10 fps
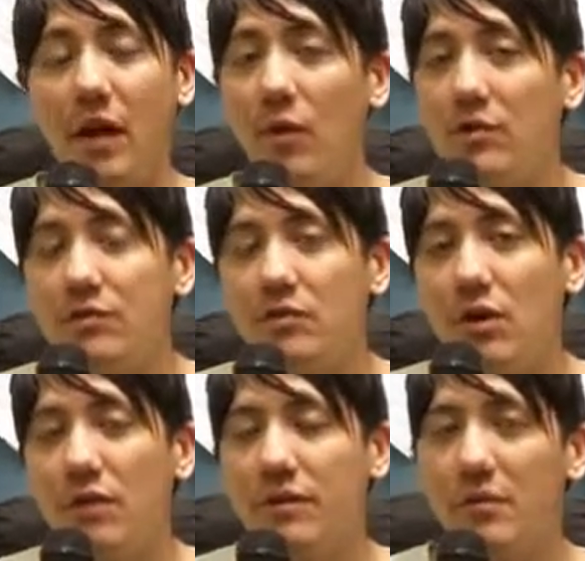And that way, if you
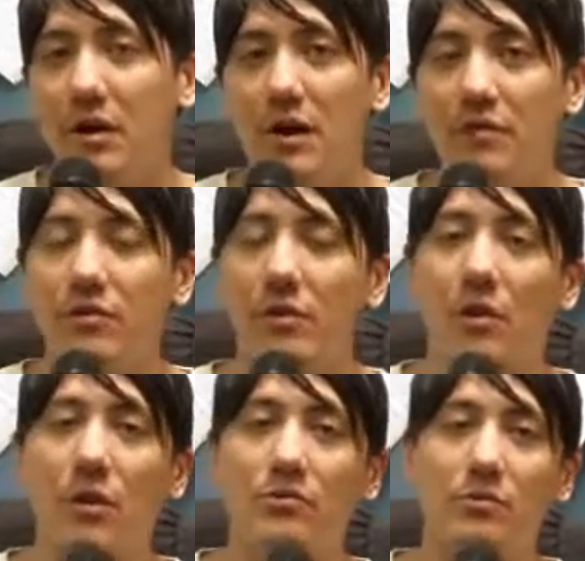do all of the above, you're
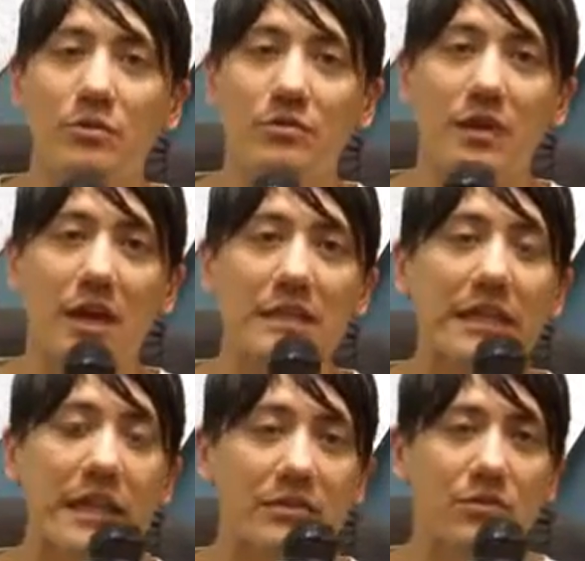always going to be staying
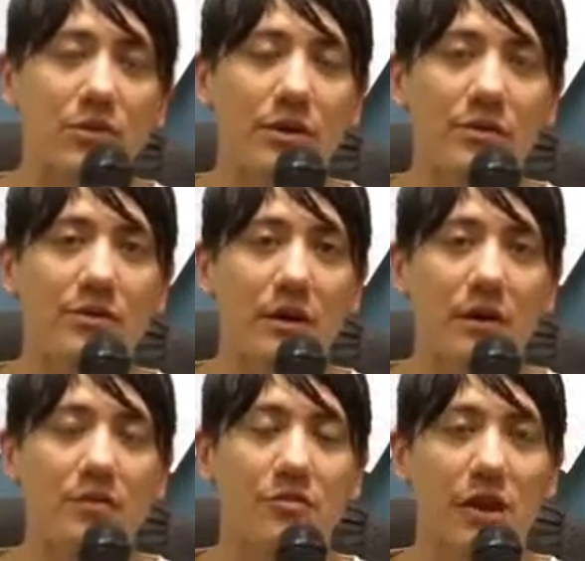linked with
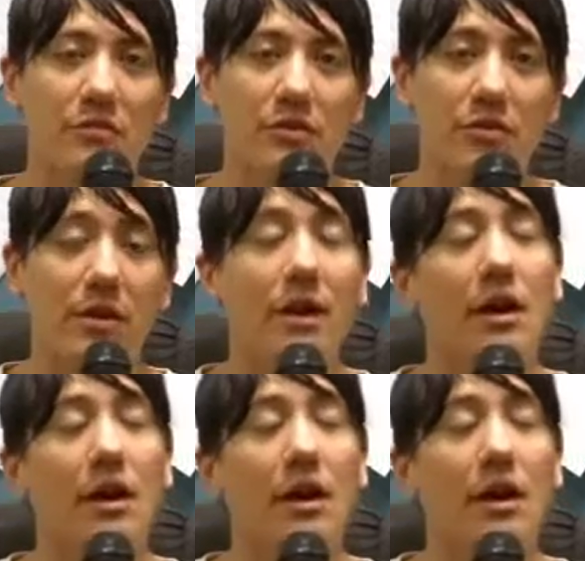Taryn the Traveling Trainer.